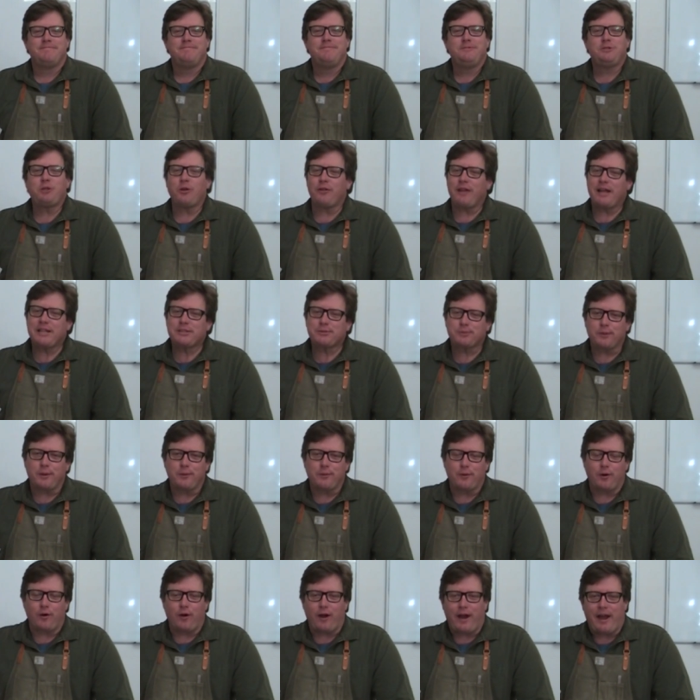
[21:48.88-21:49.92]
So that's where
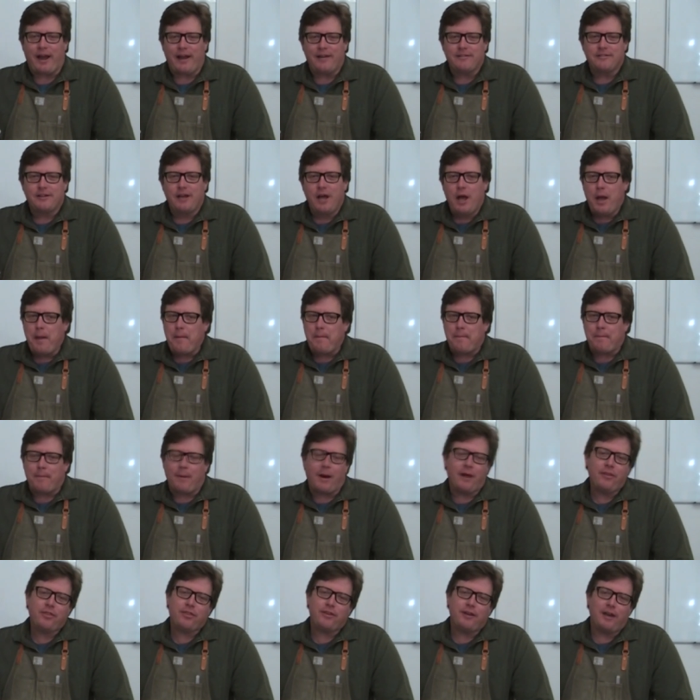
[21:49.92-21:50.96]
we're at.
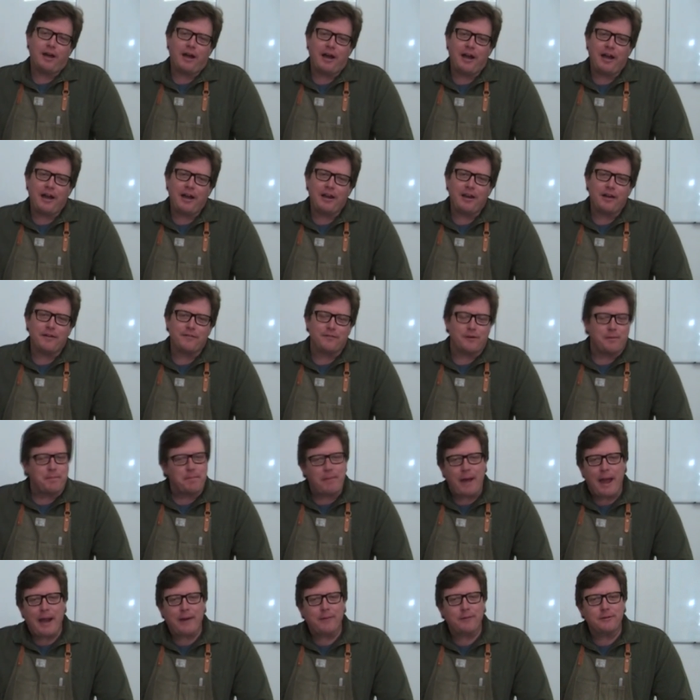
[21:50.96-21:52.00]
Month nine of a
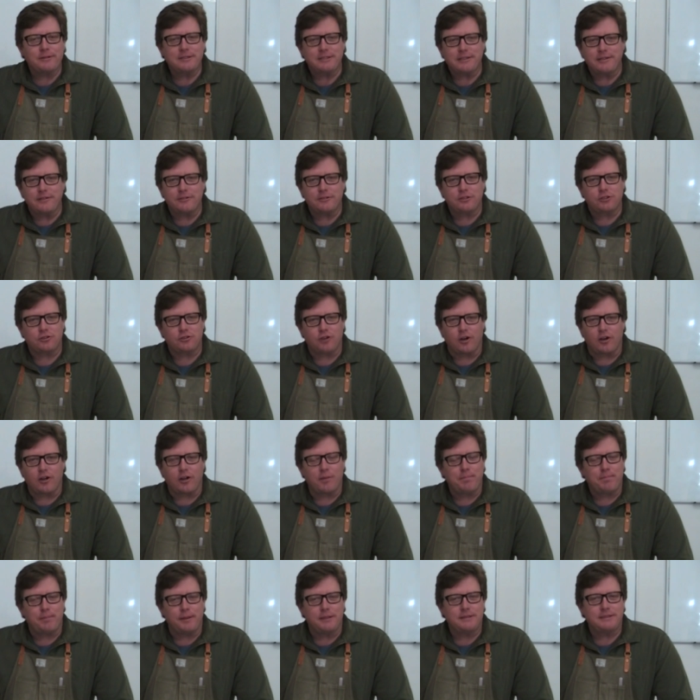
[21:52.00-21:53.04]
backwards little
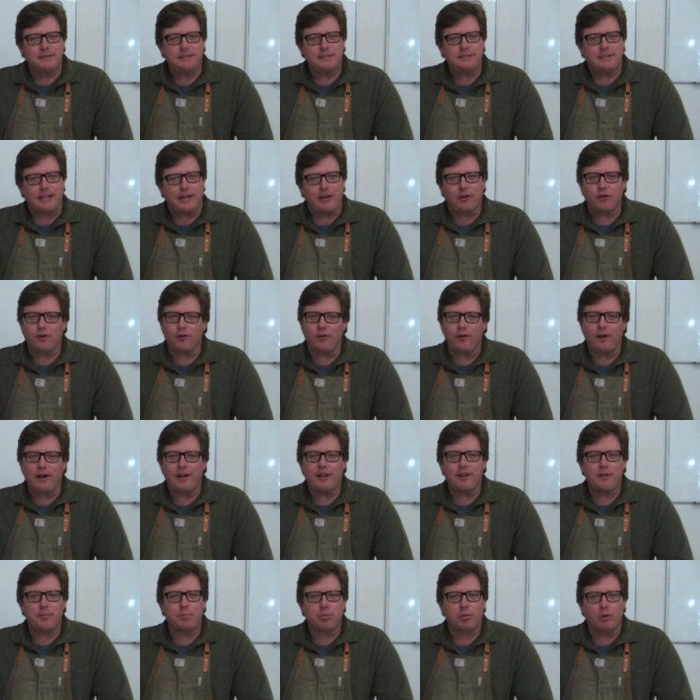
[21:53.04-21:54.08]
startup business that
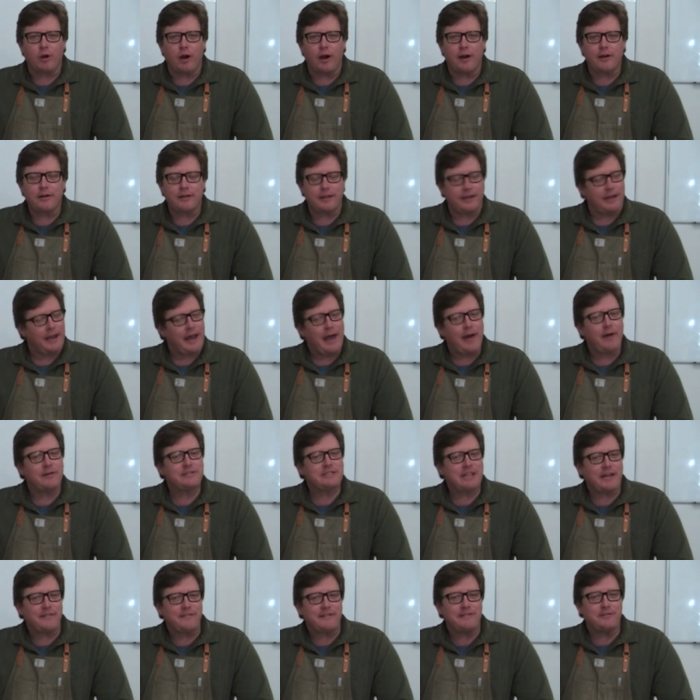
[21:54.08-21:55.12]
created the product and now
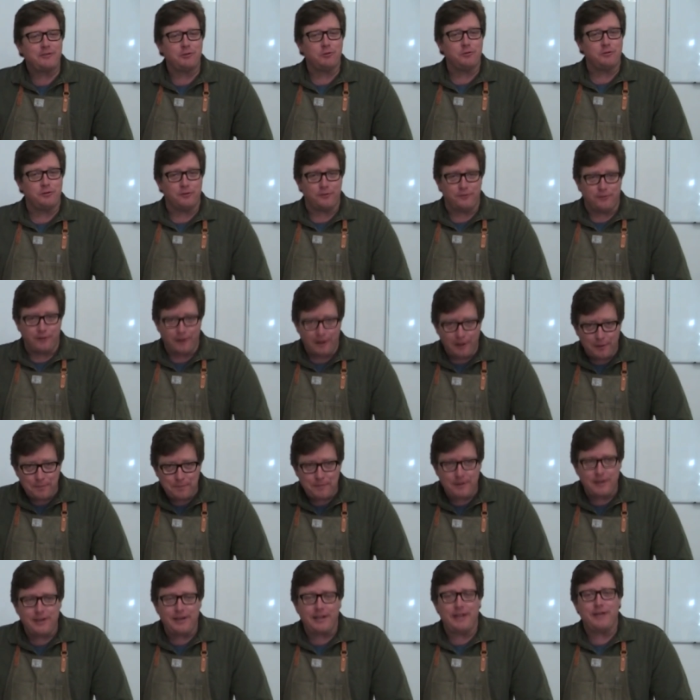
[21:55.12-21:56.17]
is having to
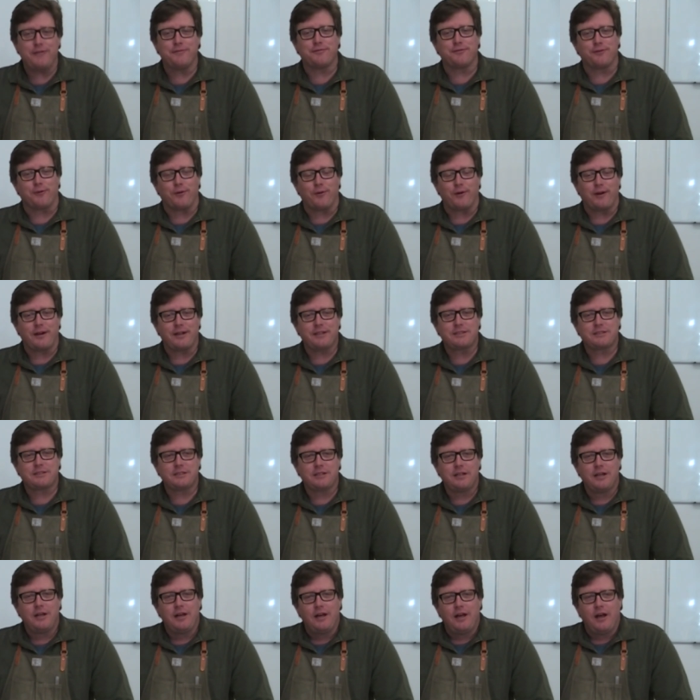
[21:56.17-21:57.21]
develop the need for it.
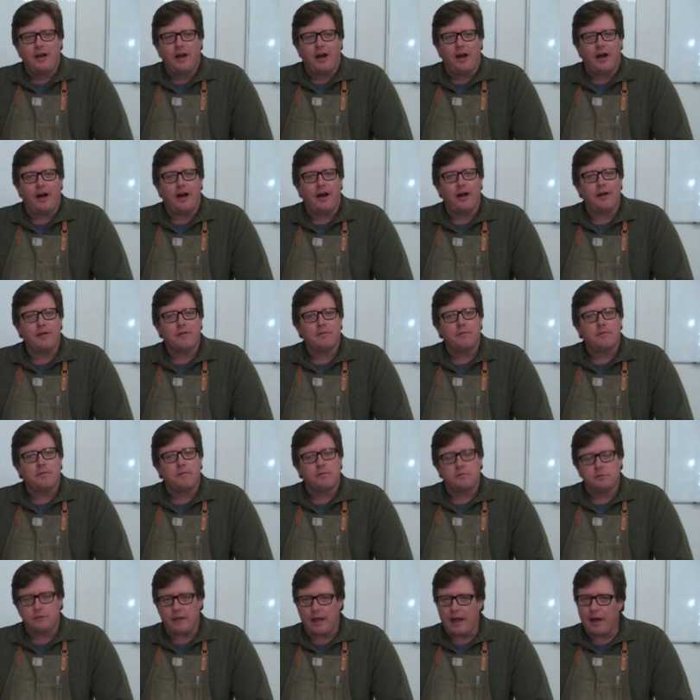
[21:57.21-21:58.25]
Uh,
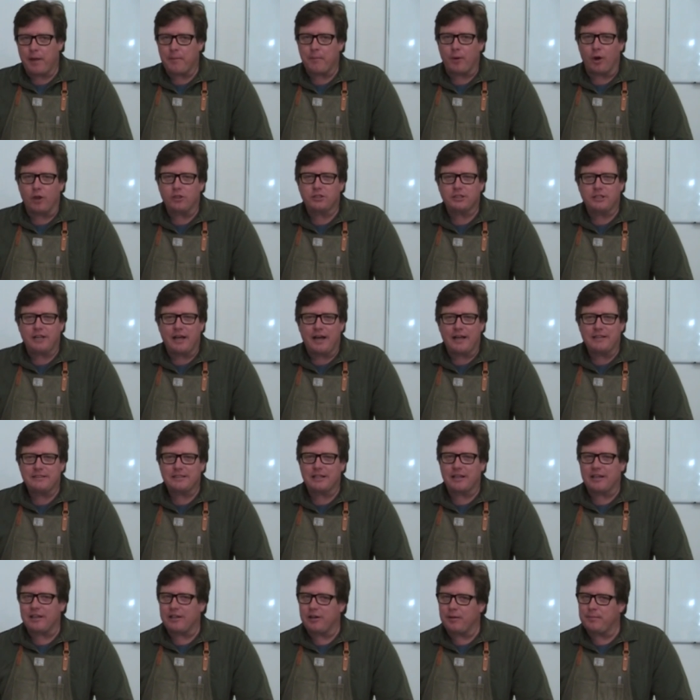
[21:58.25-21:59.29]
now
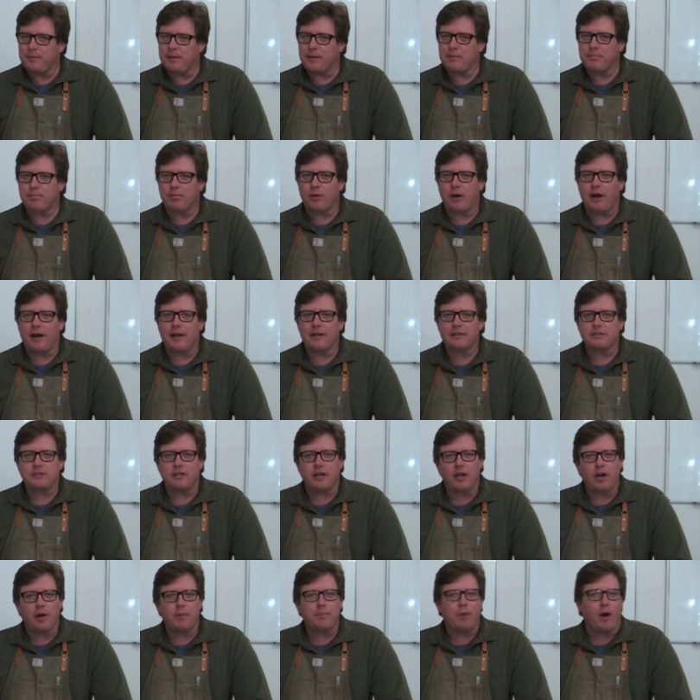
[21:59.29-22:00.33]
merchandising a little bit of product to
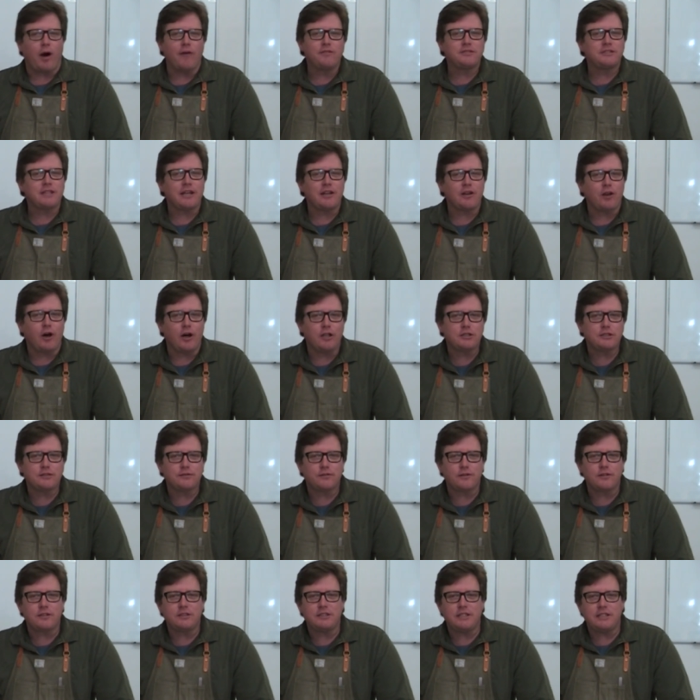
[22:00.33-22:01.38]
help offset
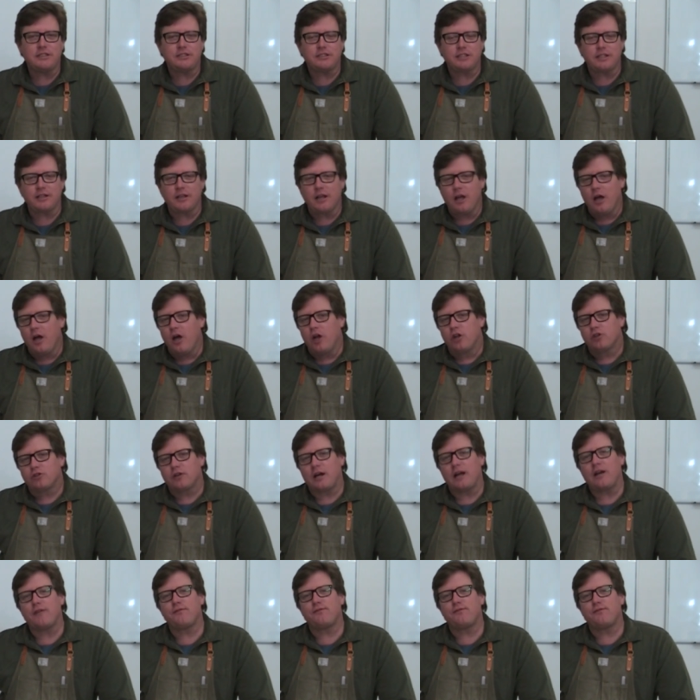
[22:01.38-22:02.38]
losses for the teaching, trying to